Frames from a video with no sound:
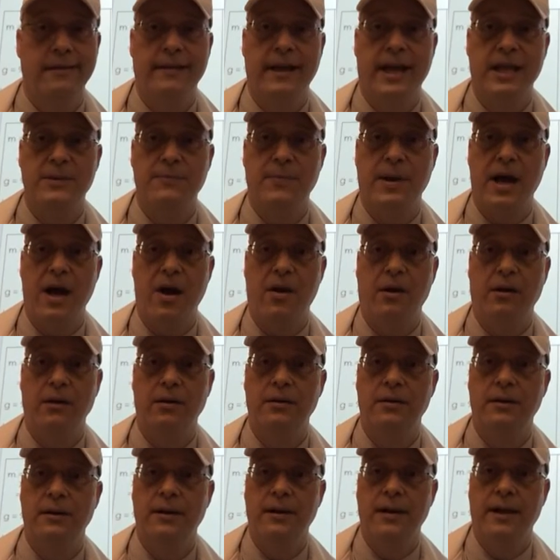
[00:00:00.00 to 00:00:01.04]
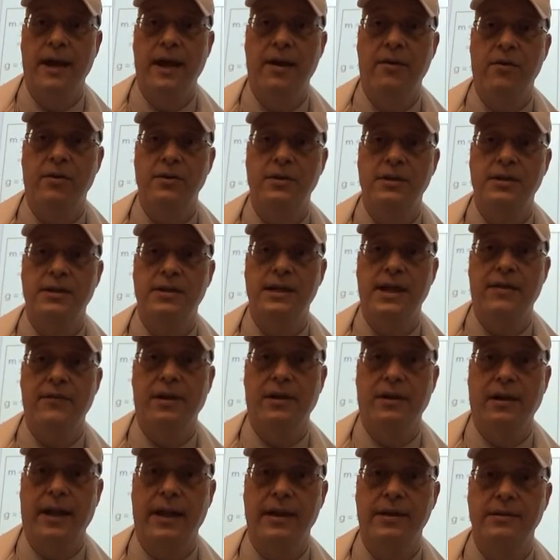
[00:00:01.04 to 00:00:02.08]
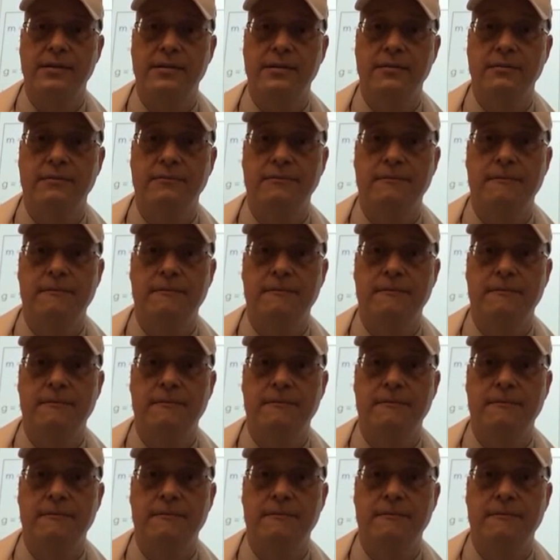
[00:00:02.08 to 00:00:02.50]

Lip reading: That's power. And of course, there's 7 lakes.